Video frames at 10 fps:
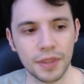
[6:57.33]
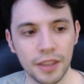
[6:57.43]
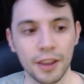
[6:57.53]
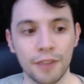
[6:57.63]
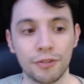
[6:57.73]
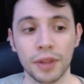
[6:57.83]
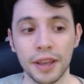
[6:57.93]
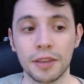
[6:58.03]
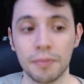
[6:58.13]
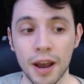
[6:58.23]
If you
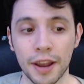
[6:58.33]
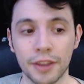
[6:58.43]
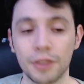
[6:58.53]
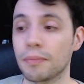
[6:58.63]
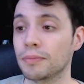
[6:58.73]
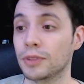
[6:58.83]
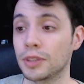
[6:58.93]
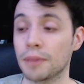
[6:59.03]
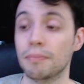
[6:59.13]
like Yamai, you